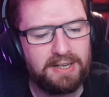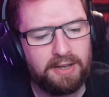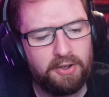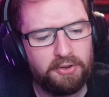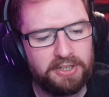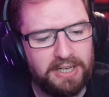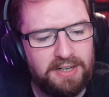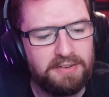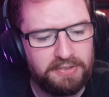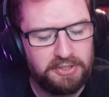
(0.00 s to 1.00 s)
on an
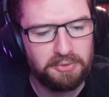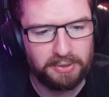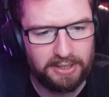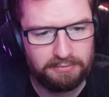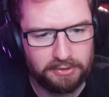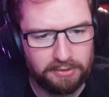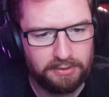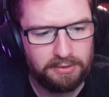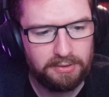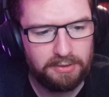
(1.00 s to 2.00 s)
individual level,
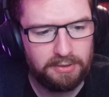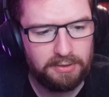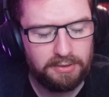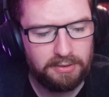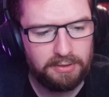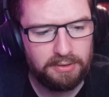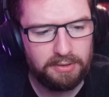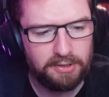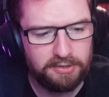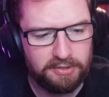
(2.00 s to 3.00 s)

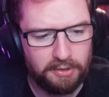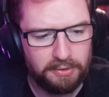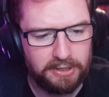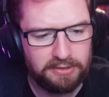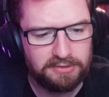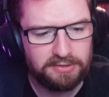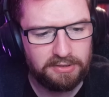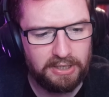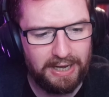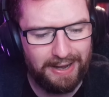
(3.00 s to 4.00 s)
the Zotlins
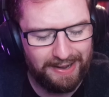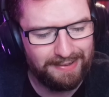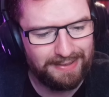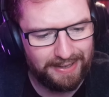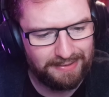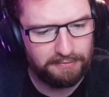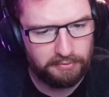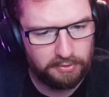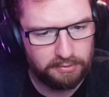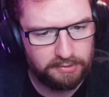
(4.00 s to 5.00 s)
aren't that
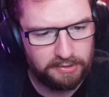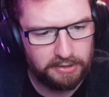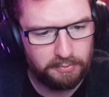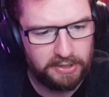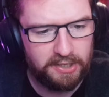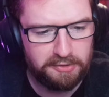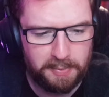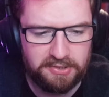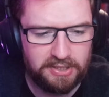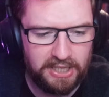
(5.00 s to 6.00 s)
difficult to deal with,
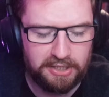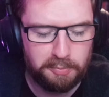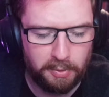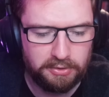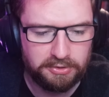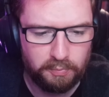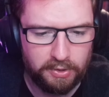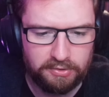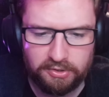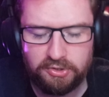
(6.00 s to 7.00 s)
especially the explosion
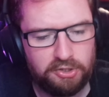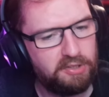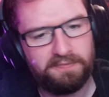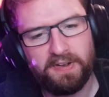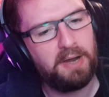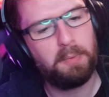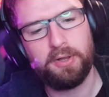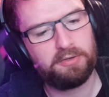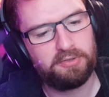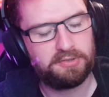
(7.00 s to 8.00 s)
ones, because you just fireball
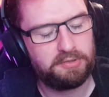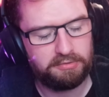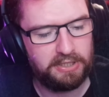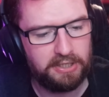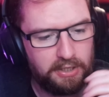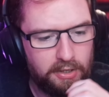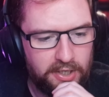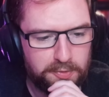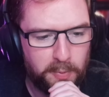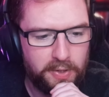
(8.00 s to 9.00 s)
across the screen and they all
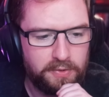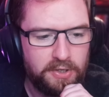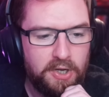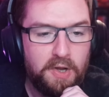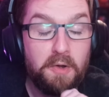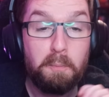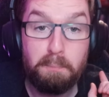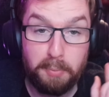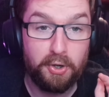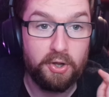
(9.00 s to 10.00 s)
explode.
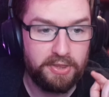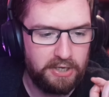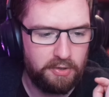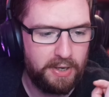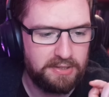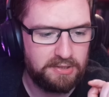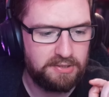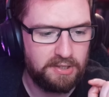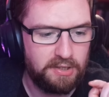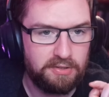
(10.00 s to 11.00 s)
But they do
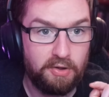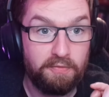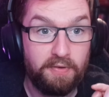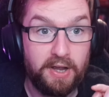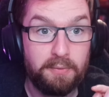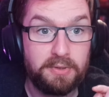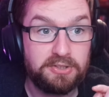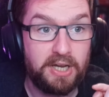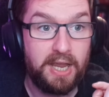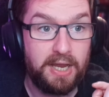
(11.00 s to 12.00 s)
exist in the Zot fight, which
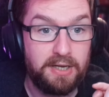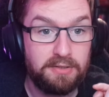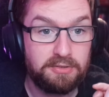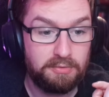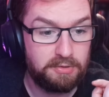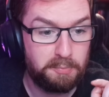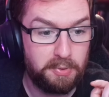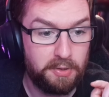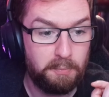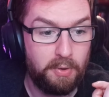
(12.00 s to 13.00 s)
I hate, so I'm going to
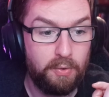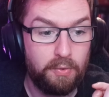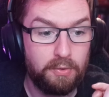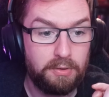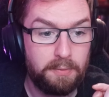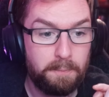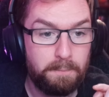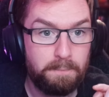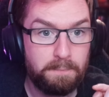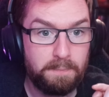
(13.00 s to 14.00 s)
put them all
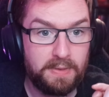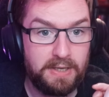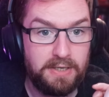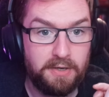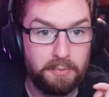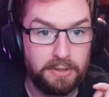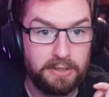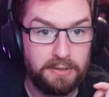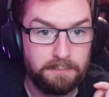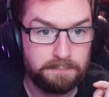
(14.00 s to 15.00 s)
equally